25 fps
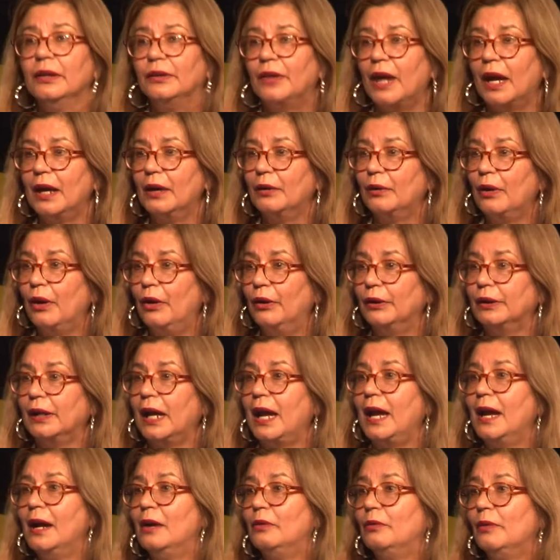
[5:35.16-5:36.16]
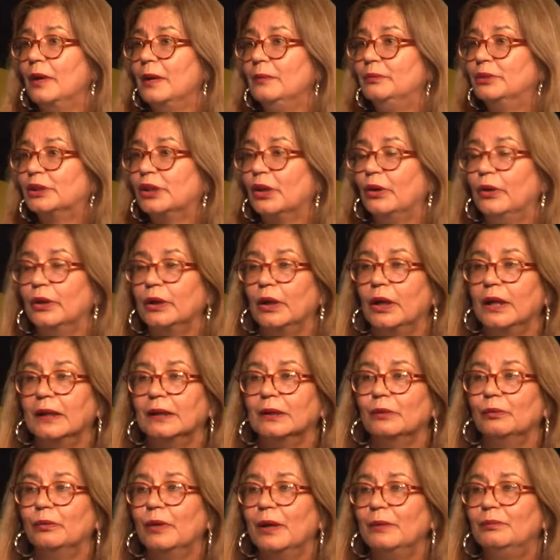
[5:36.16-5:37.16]
They are on our website
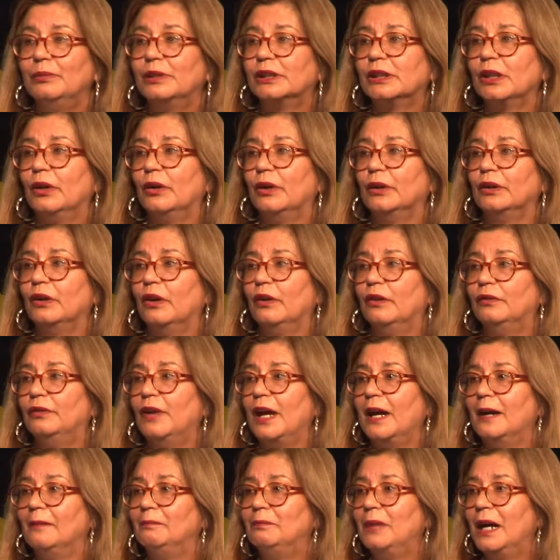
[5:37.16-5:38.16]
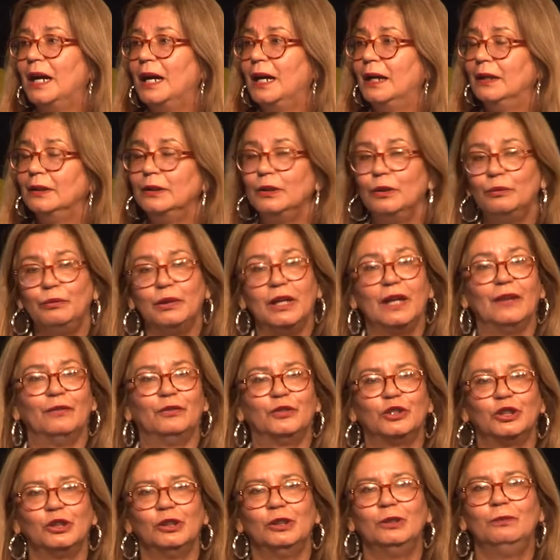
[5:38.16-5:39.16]
and the website of our partner. We
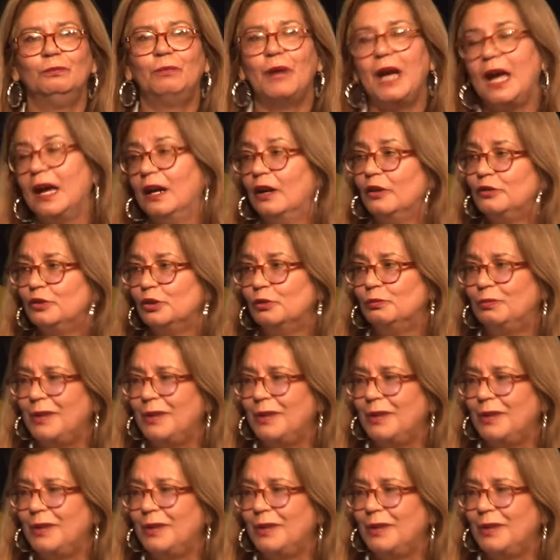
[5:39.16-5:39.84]
have two powerful